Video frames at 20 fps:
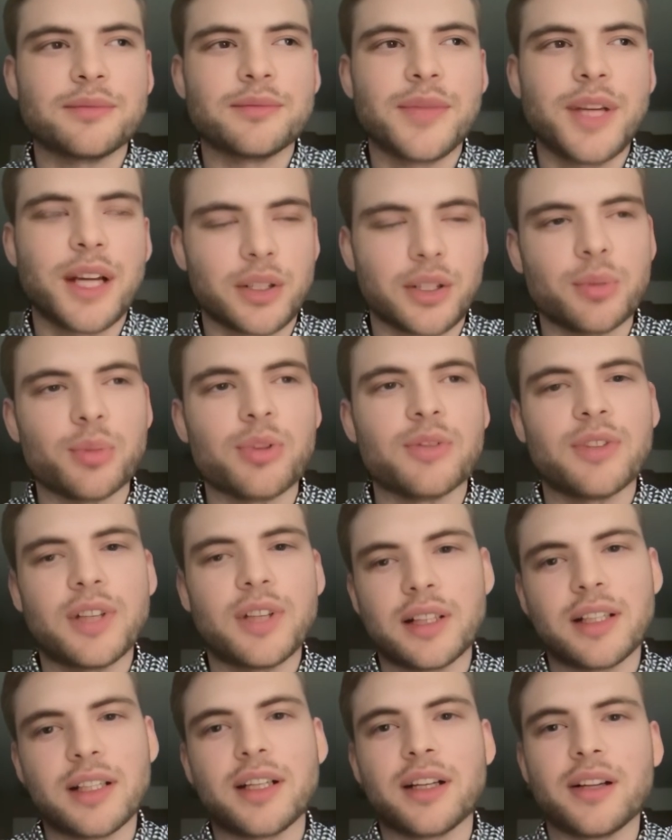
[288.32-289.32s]
actually
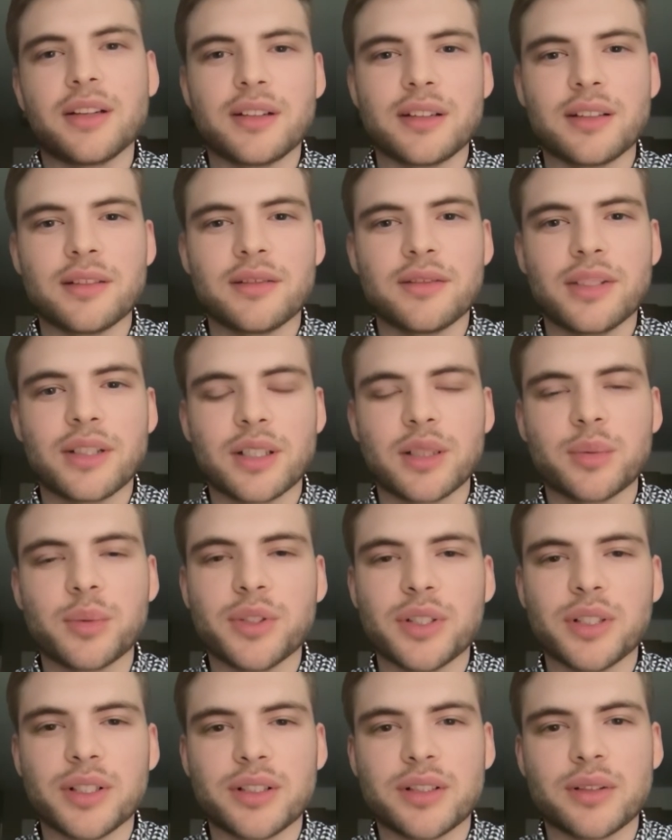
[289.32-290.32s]
provide the care to
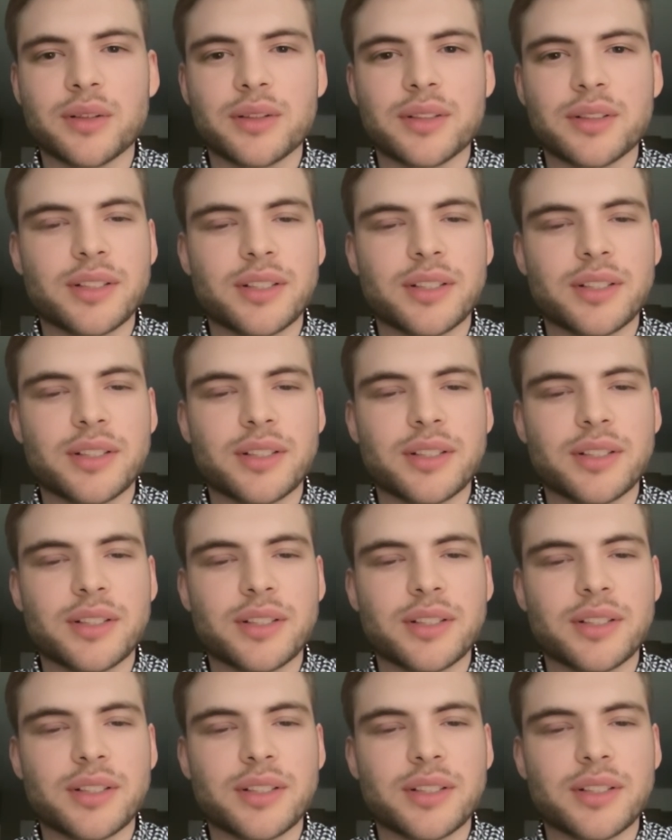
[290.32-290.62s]
experience those